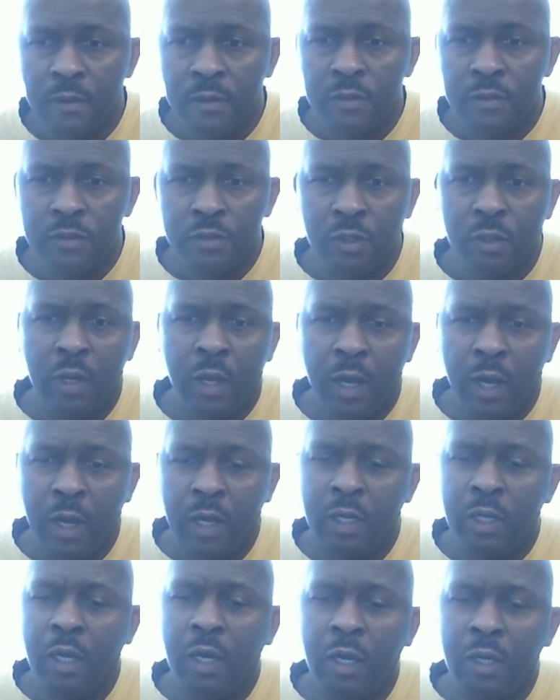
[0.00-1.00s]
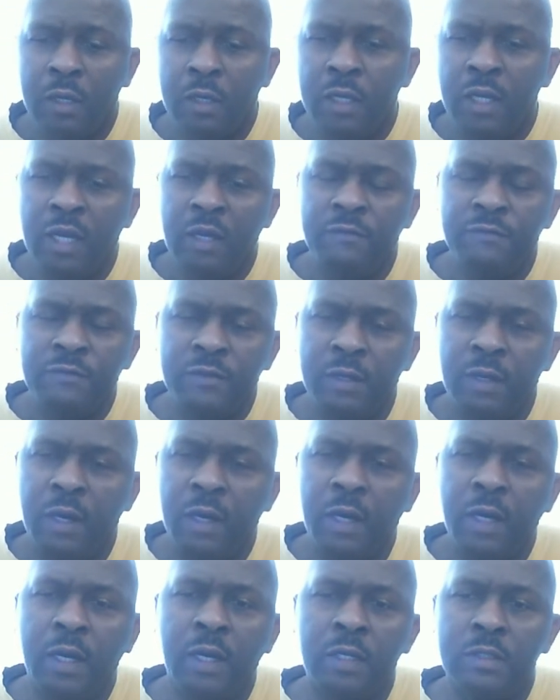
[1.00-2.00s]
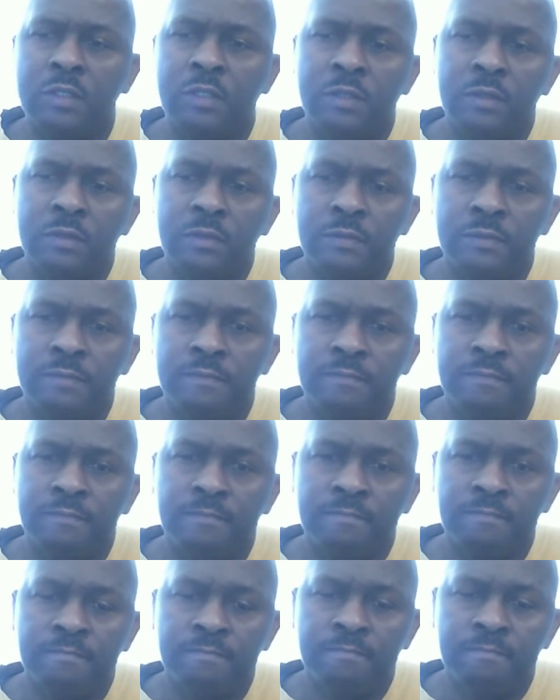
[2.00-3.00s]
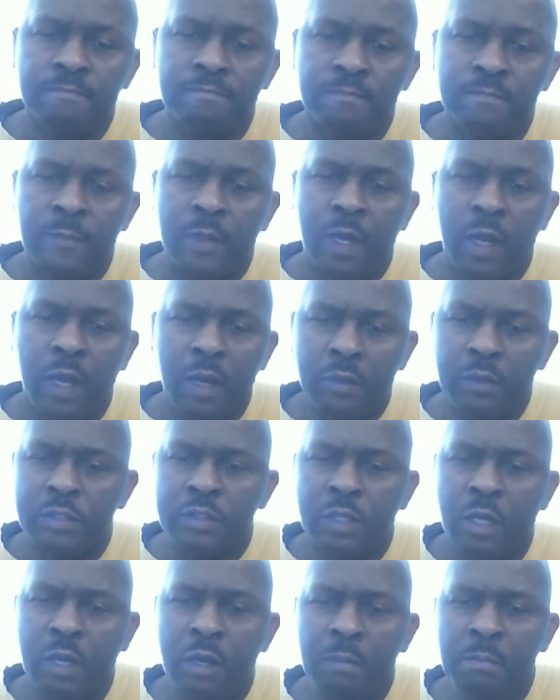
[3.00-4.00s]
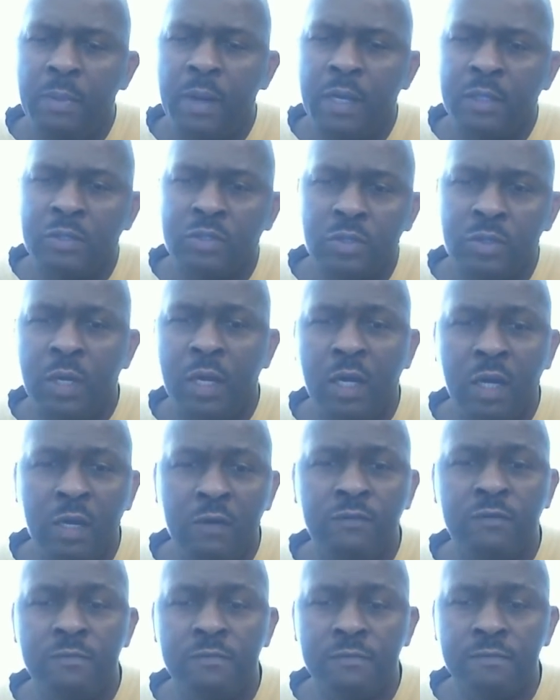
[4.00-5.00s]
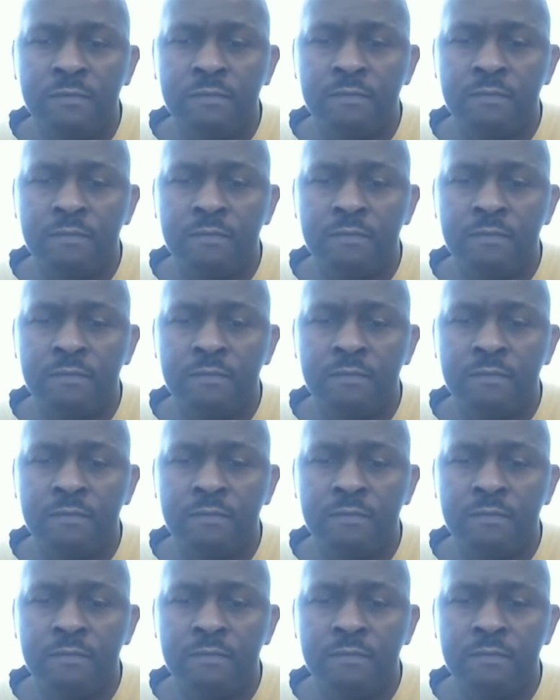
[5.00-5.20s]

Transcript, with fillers: So our God left the earth and returned back to heaven